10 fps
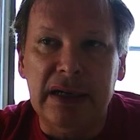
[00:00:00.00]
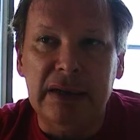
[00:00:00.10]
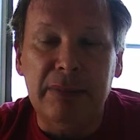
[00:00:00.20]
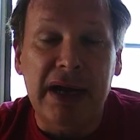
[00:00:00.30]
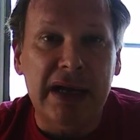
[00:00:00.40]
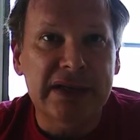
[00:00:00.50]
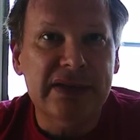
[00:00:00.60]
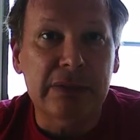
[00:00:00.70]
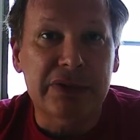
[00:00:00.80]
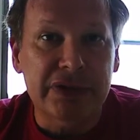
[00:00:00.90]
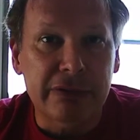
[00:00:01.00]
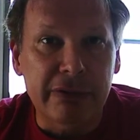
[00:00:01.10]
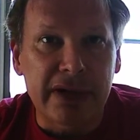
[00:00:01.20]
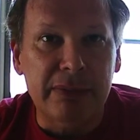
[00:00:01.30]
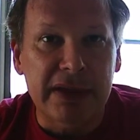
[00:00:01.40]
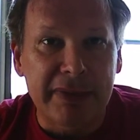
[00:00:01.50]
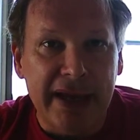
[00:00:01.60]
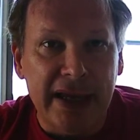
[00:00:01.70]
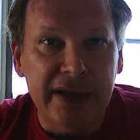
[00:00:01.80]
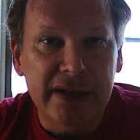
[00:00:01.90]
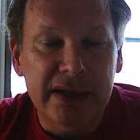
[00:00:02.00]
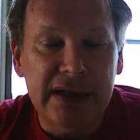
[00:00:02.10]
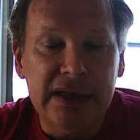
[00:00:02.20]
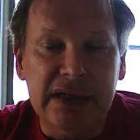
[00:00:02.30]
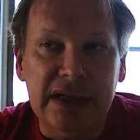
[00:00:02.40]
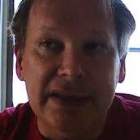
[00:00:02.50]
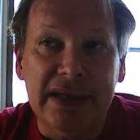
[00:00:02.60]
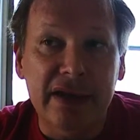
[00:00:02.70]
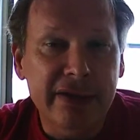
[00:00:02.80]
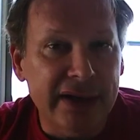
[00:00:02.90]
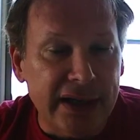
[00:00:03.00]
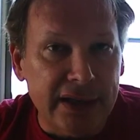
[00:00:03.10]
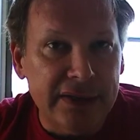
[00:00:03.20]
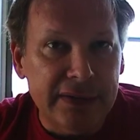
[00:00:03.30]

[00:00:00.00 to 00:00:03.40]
my eyesight was incredibly bad. On the other hand,